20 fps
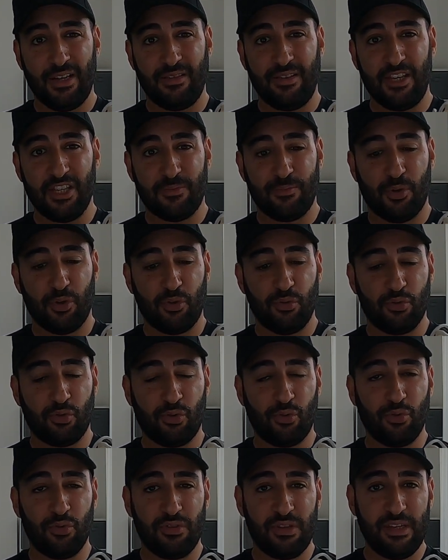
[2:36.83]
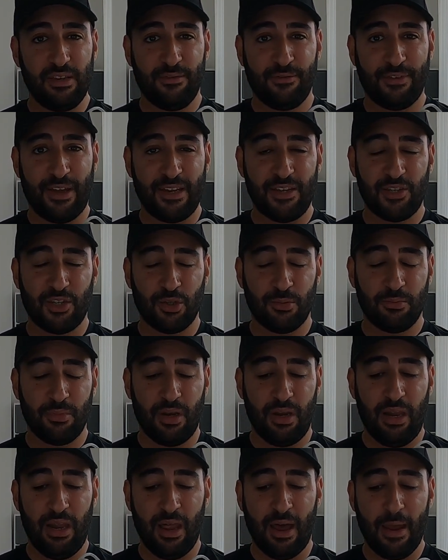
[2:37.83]
This model is called the Phantom
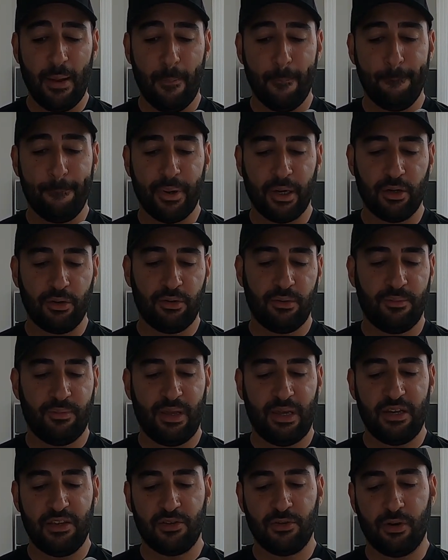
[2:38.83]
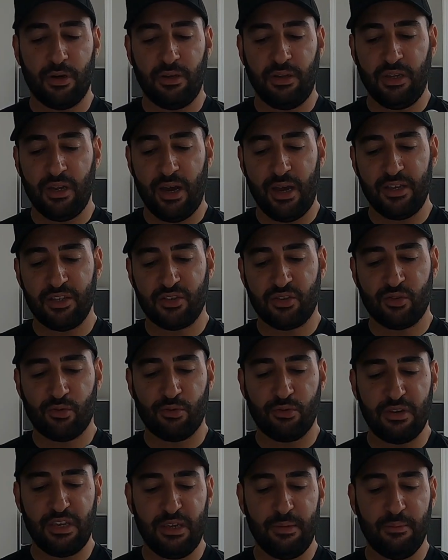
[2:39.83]
Light Bone and it's got a nice
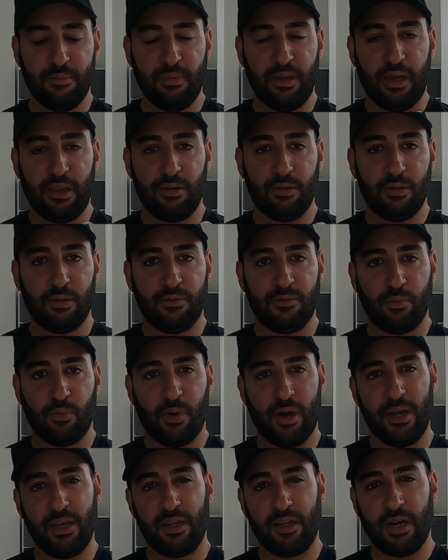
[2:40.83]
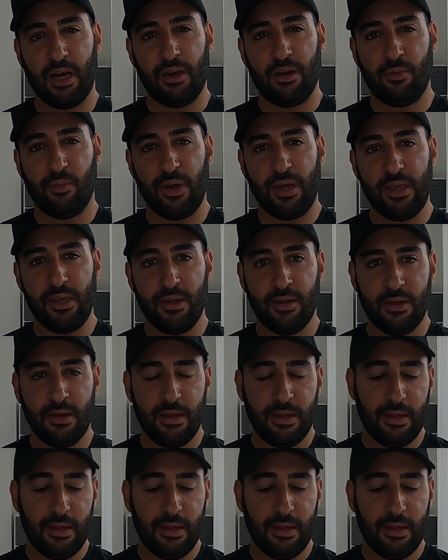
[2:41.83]
cream and off-white colorway.